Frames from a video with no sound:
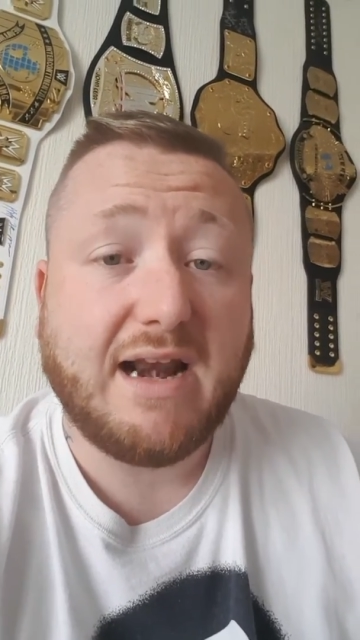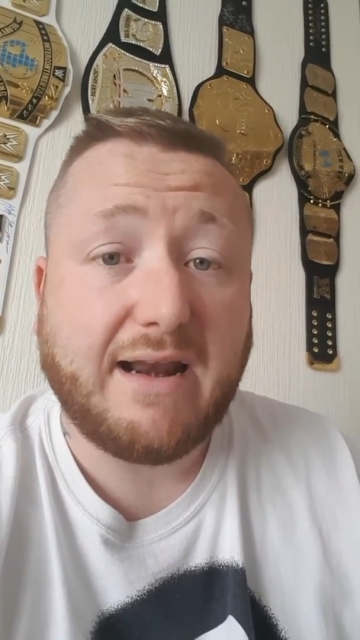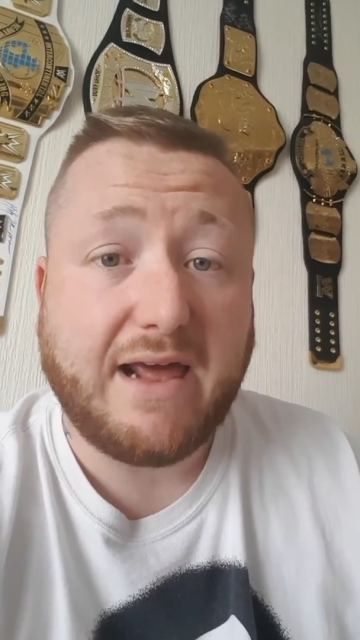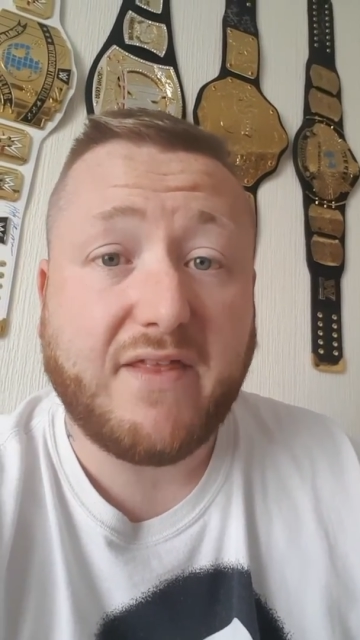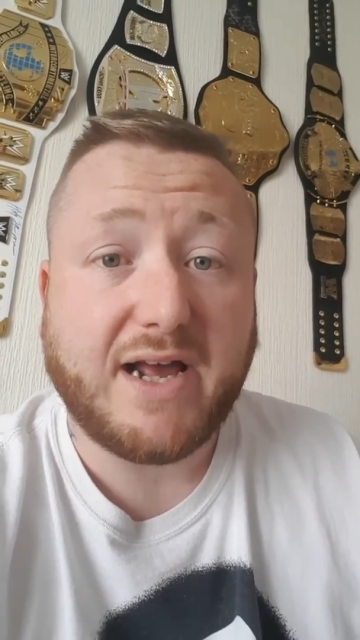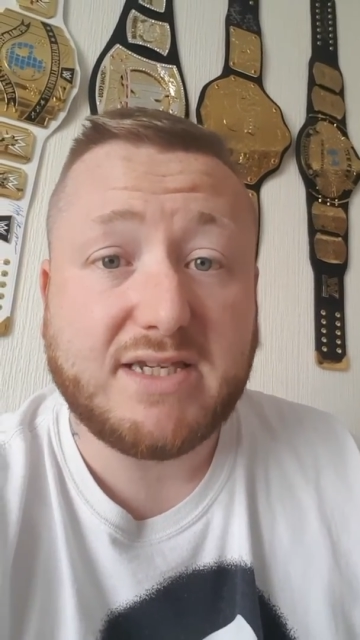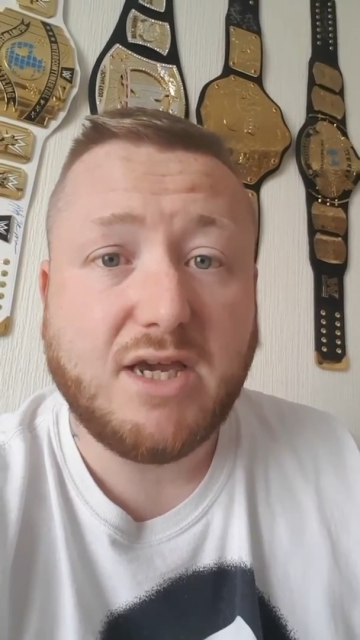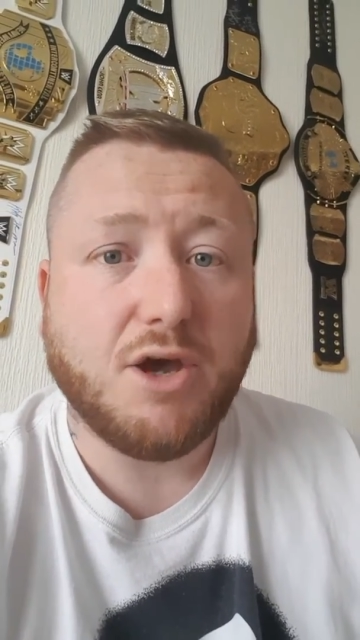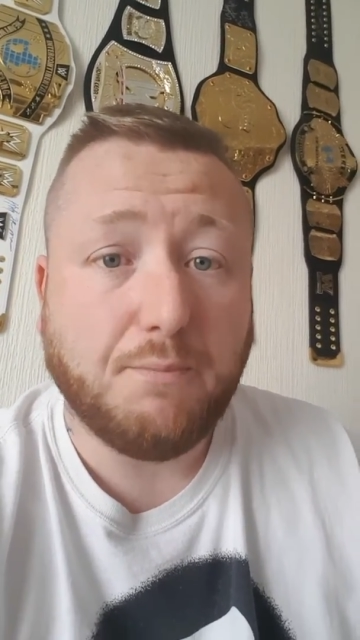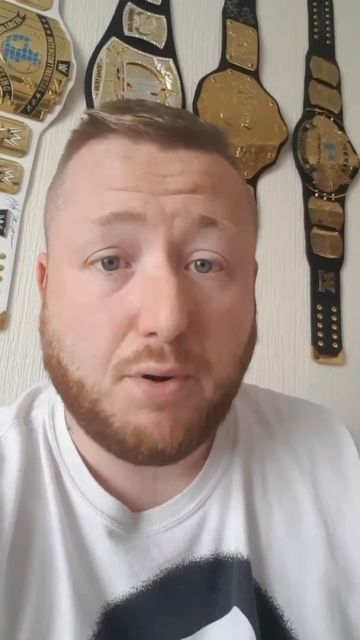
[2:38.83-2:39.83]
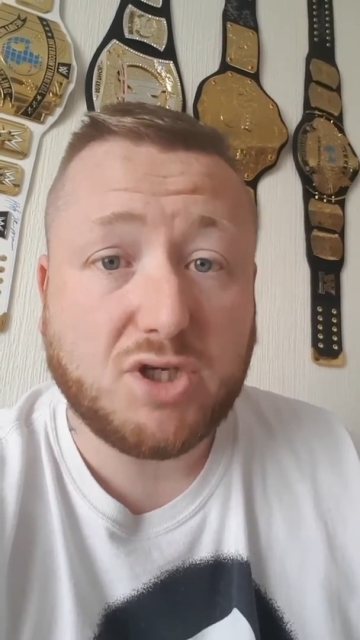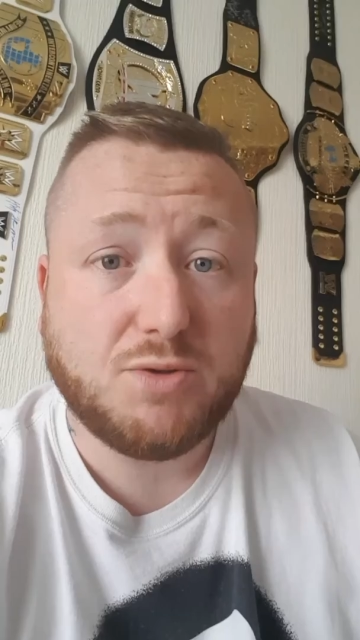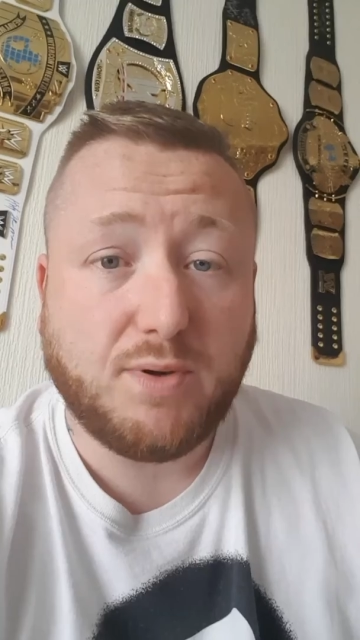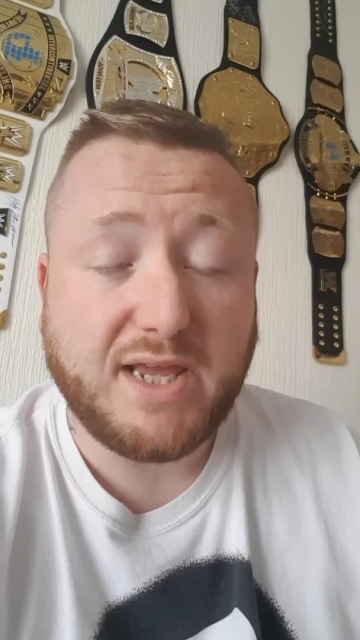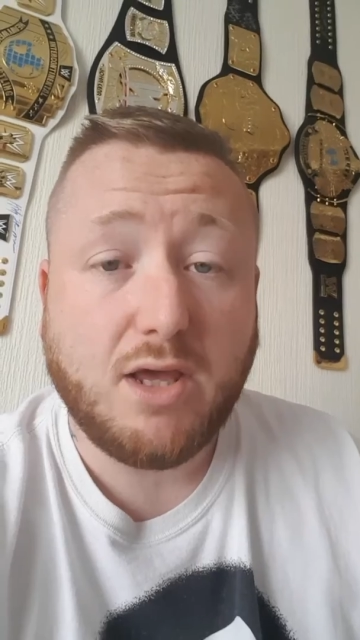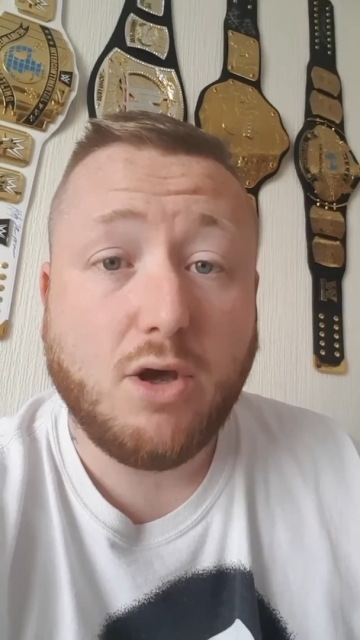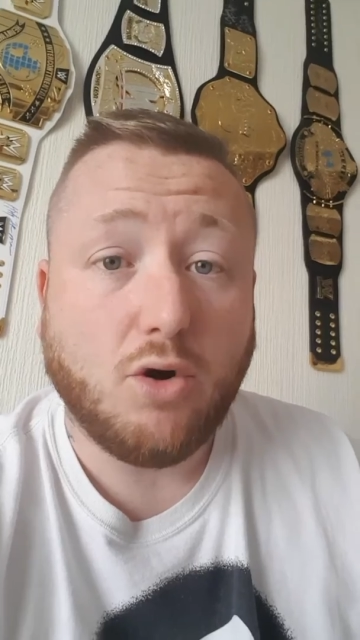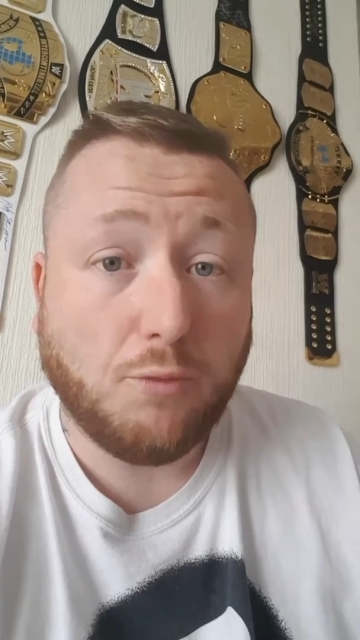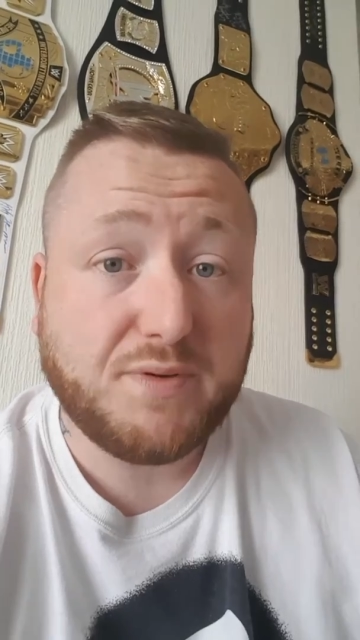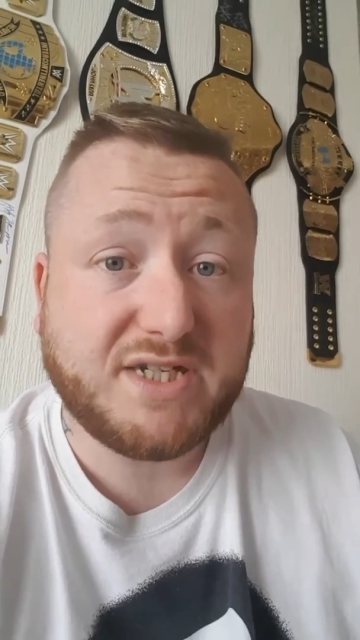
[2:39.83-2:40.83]
like that and possibly
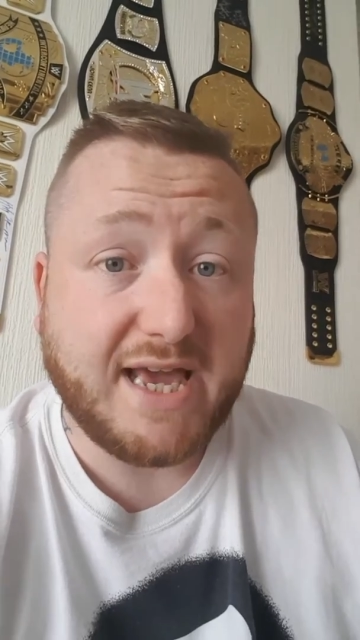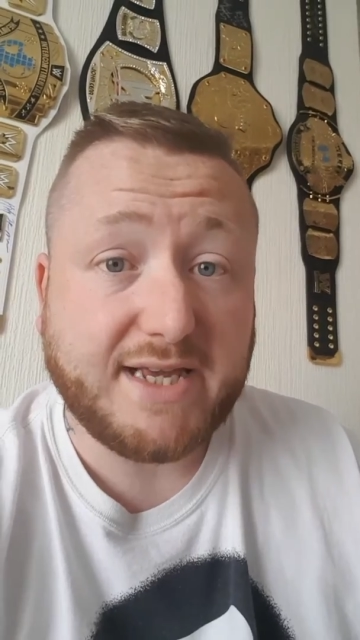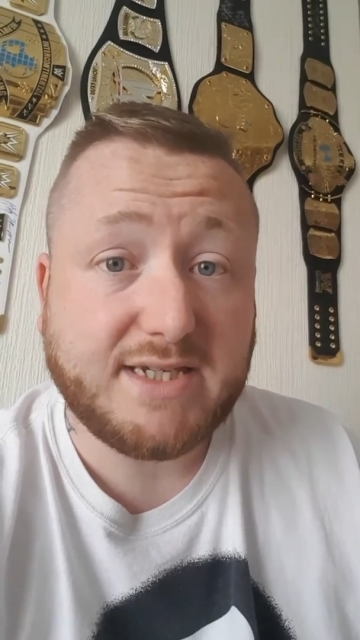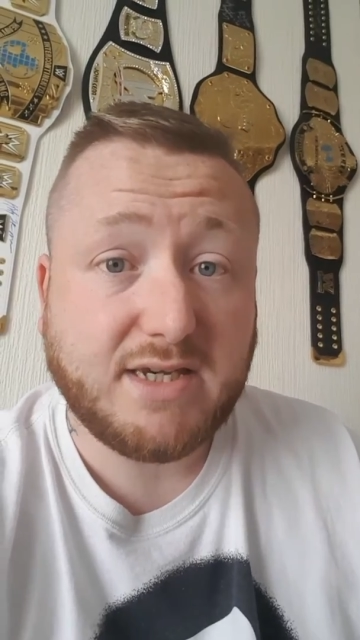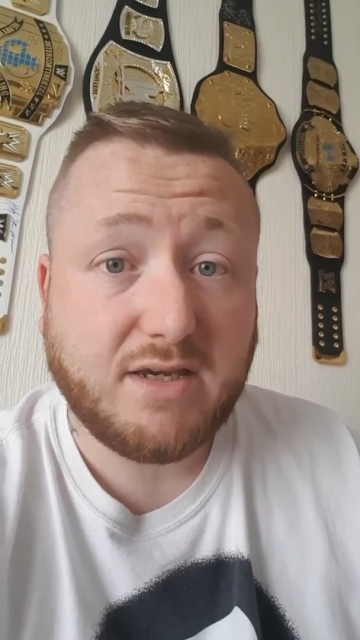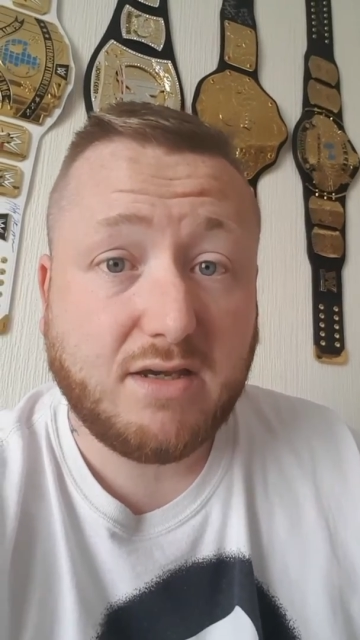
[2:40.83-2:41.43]
upset